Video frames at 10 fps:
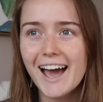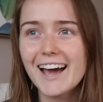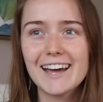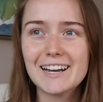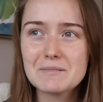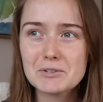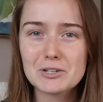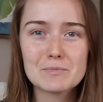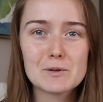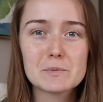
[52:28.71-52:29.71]
And I'm
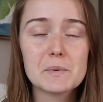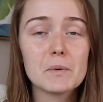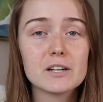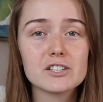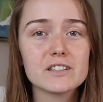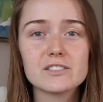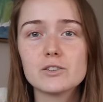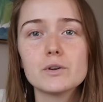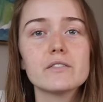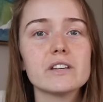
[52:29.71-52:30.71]
sure most people watching this
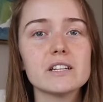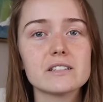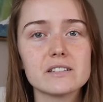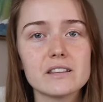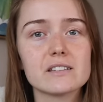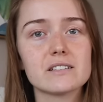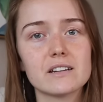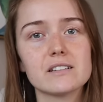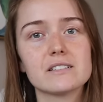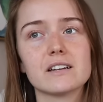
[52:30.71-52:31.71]
don't even need to see the
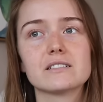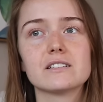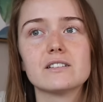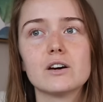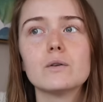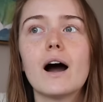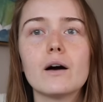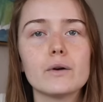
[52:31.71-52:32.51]
studies yet to know how